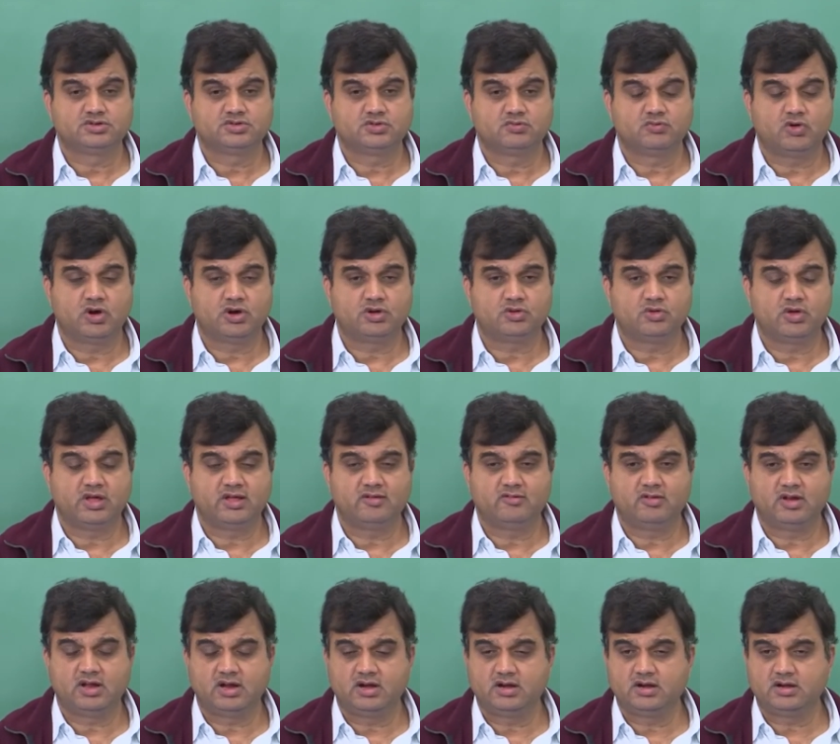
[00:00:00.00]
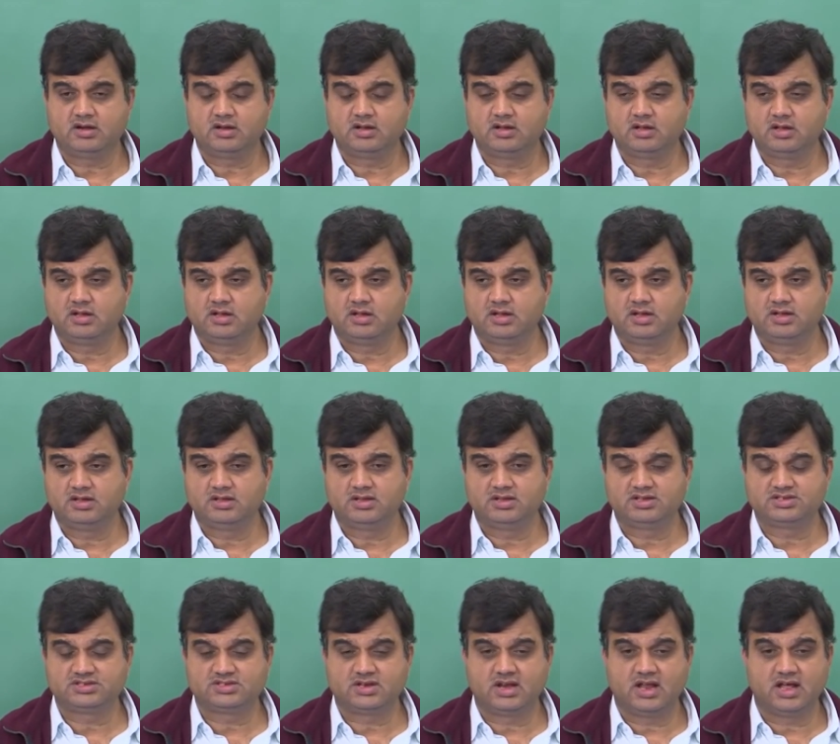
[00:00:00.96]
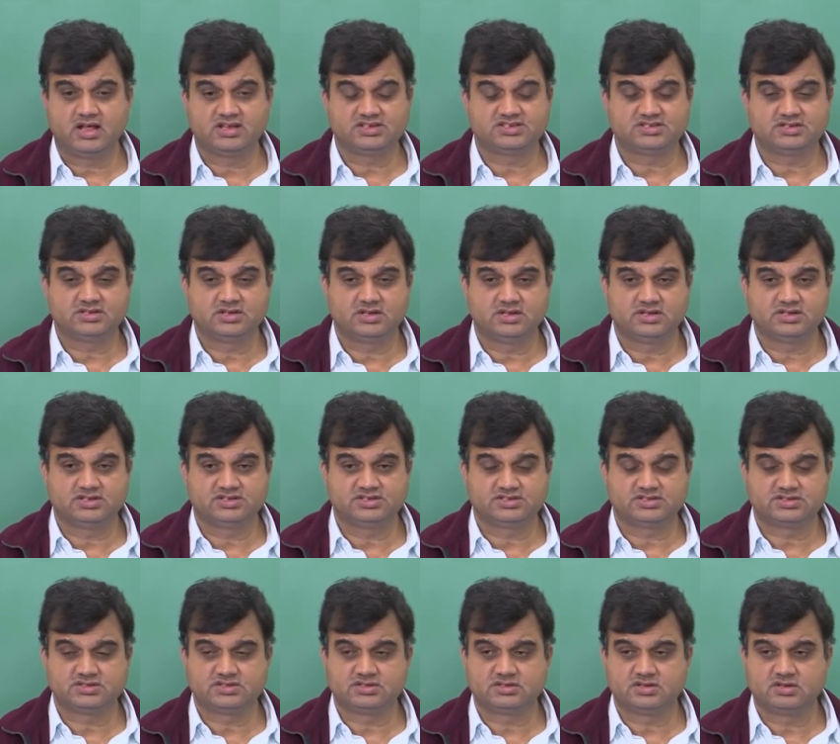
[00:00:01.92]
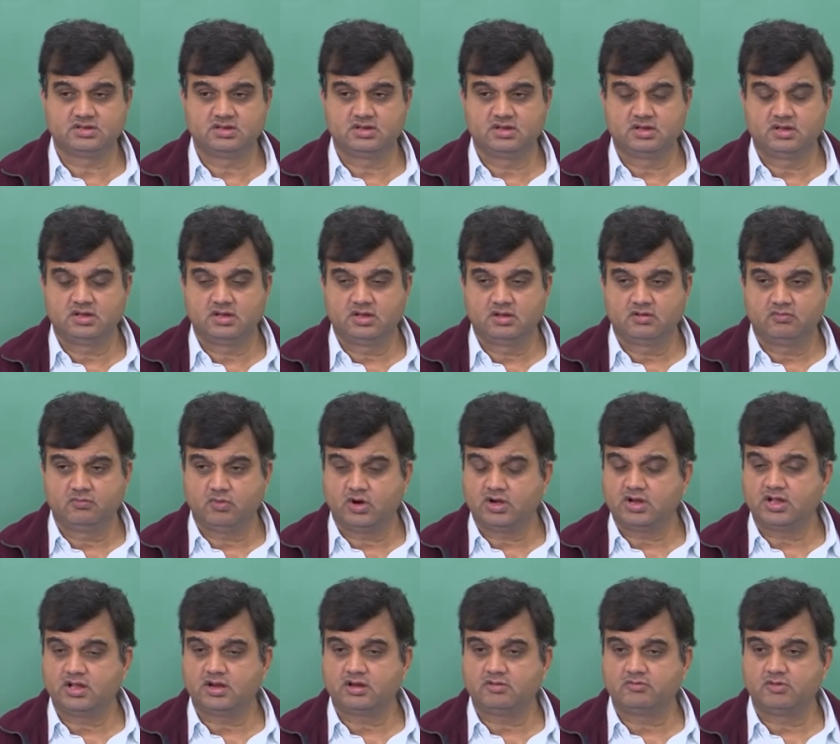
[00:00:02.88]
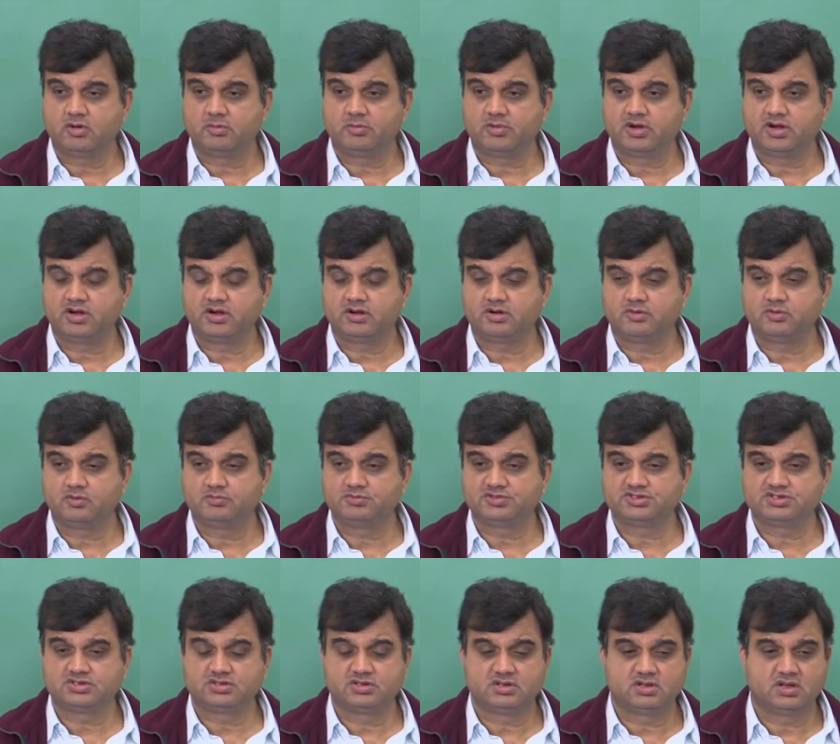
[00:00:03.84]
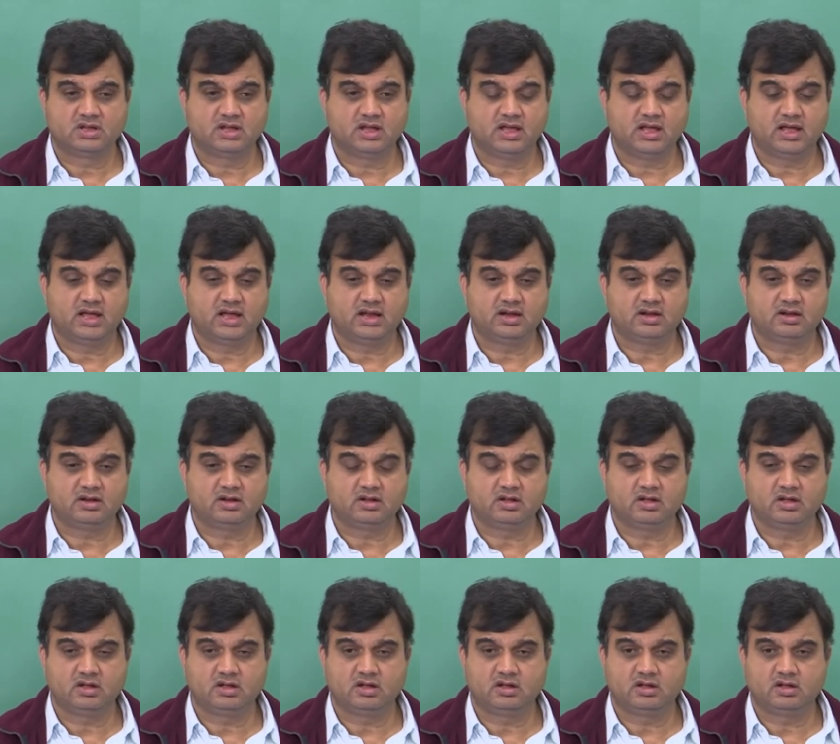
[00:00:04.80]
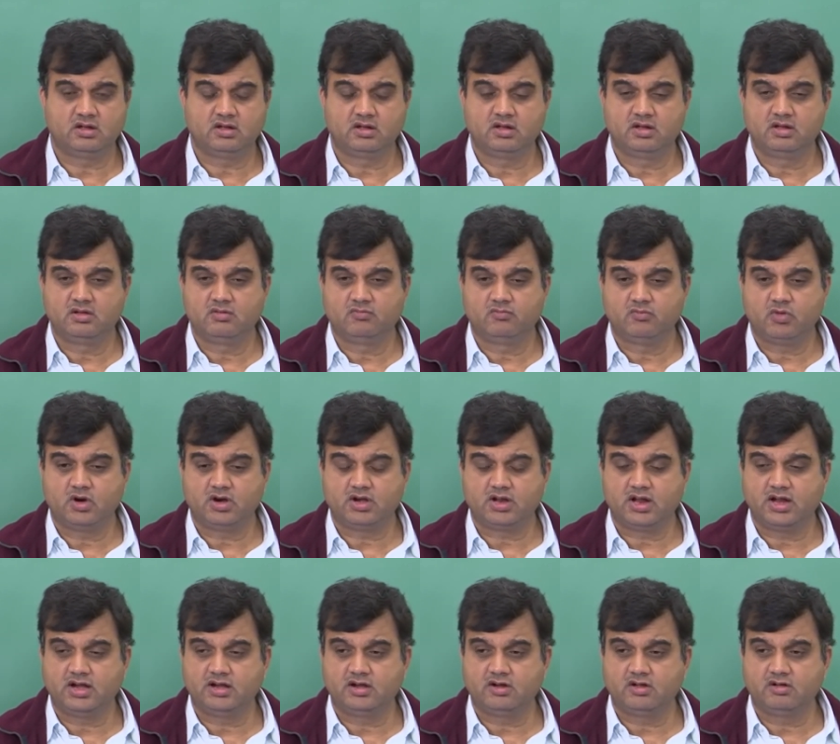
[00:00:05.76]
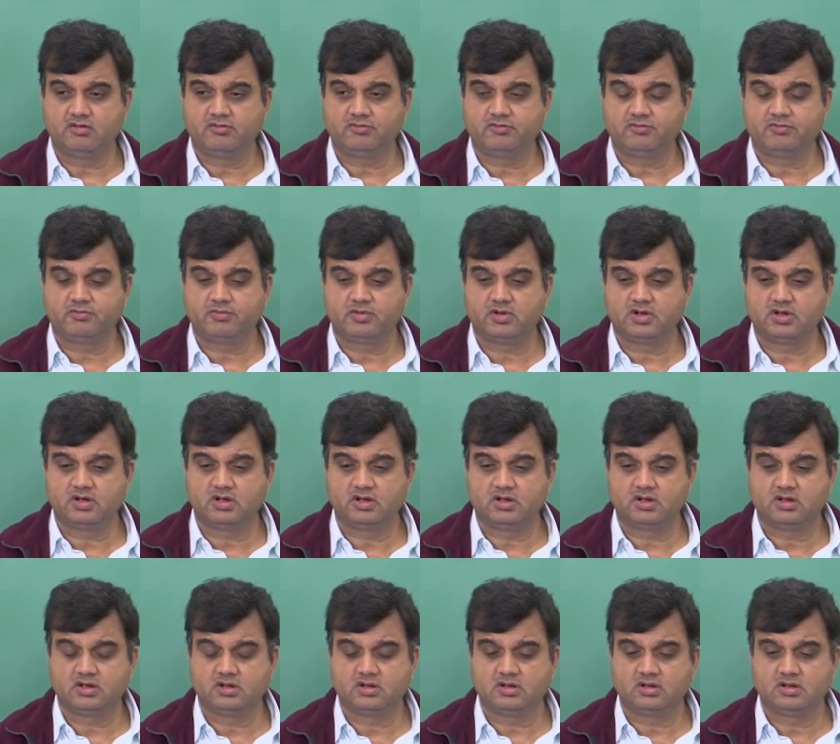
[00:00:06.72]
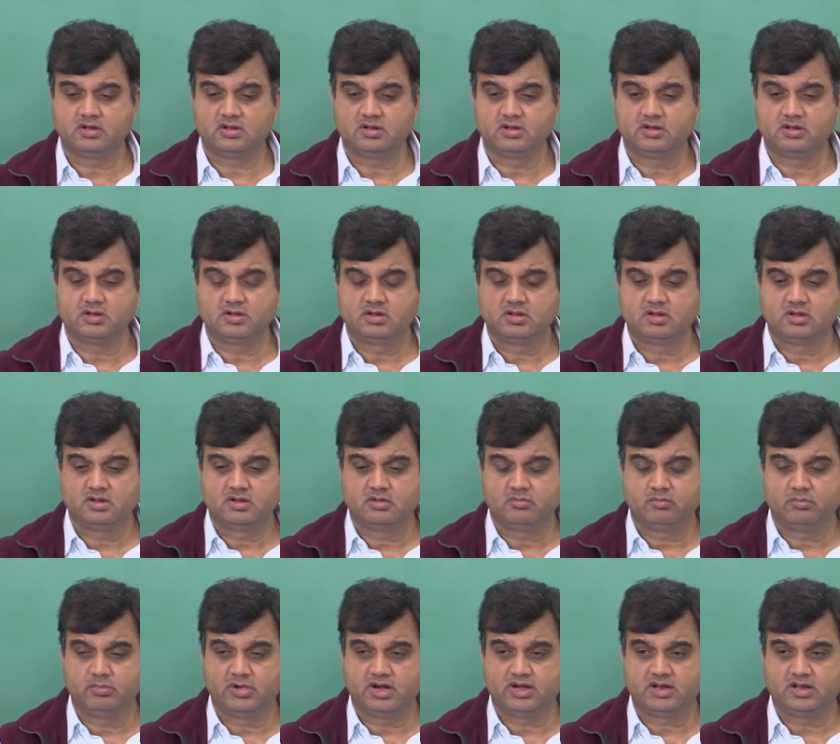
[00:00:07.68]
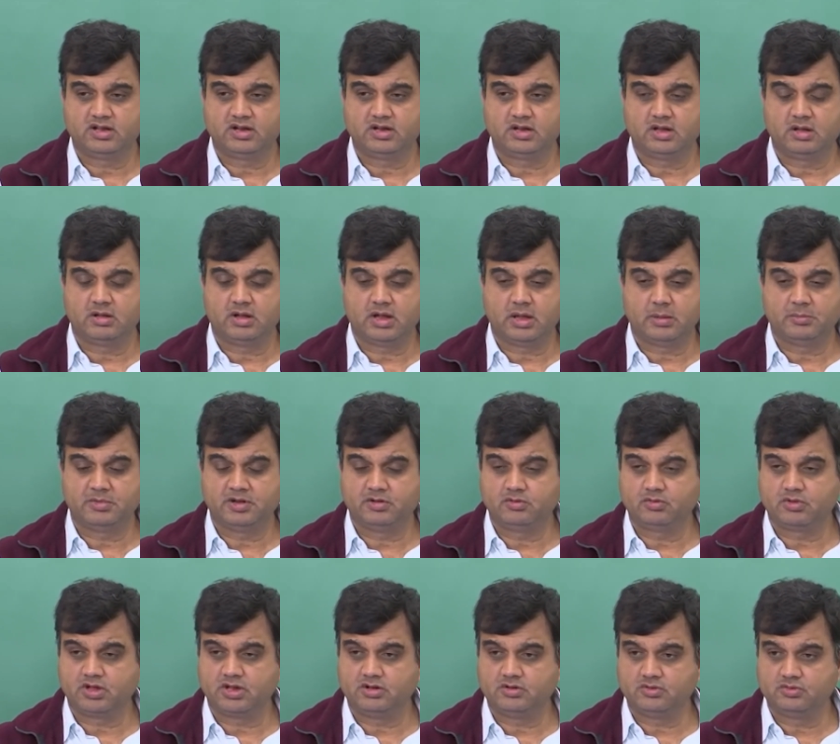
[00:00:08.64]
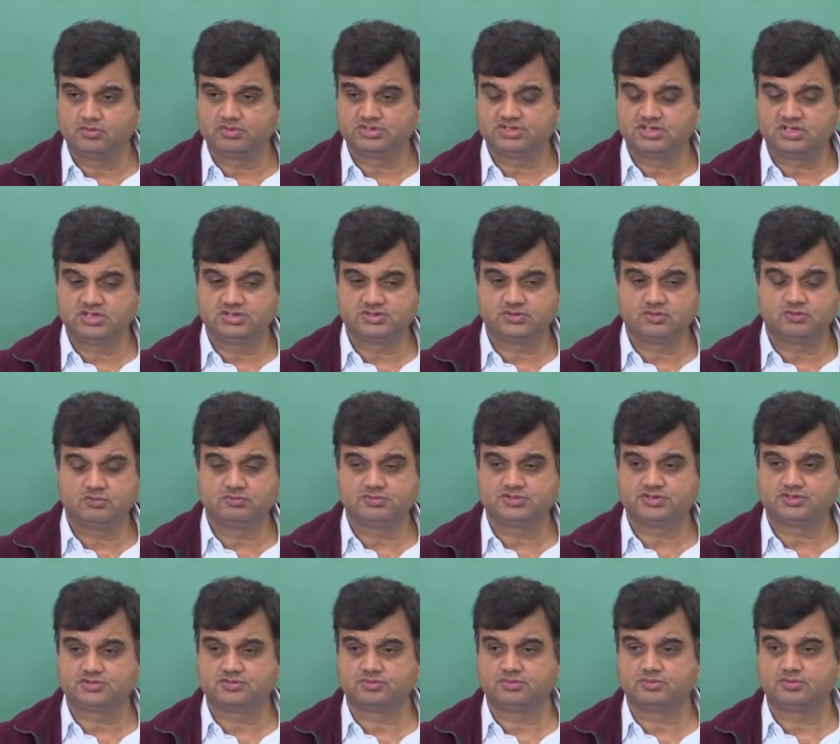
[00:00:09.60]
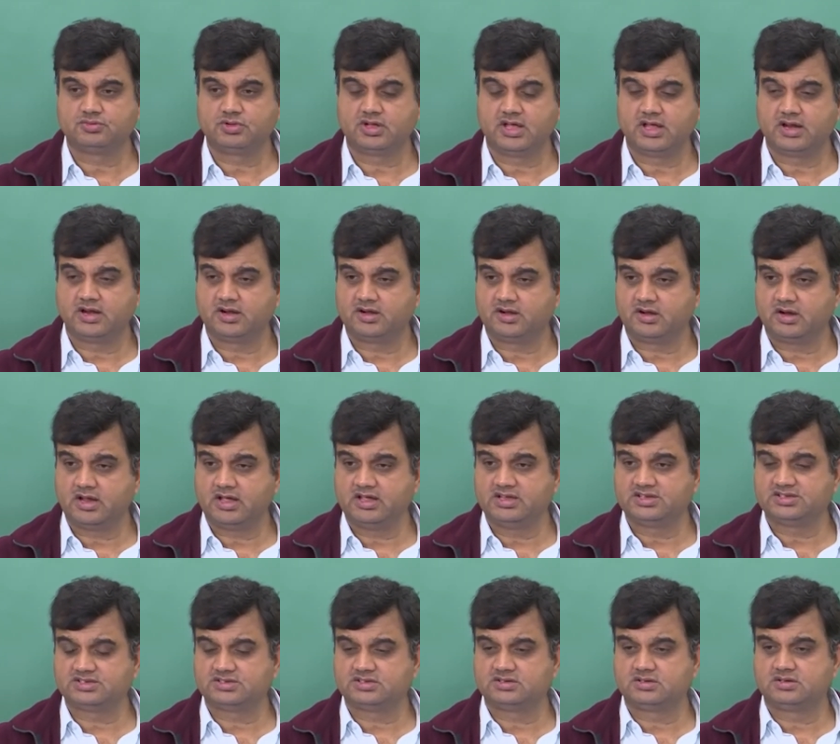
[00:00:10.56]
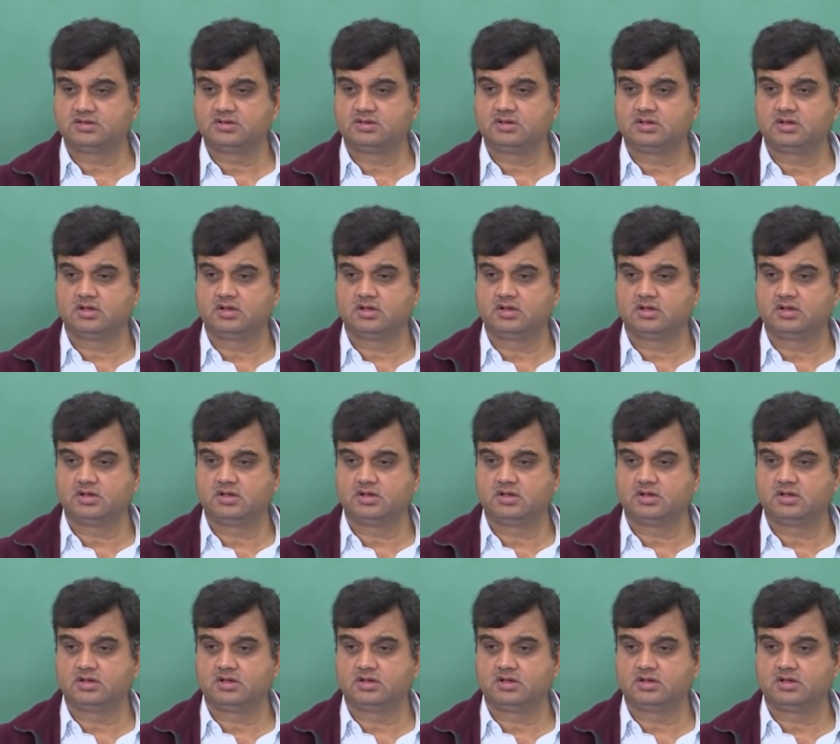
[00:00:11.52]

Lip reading: So what you have learnt in this class is what are reverberant rooms and what kind of material, you can use these rooms to characterize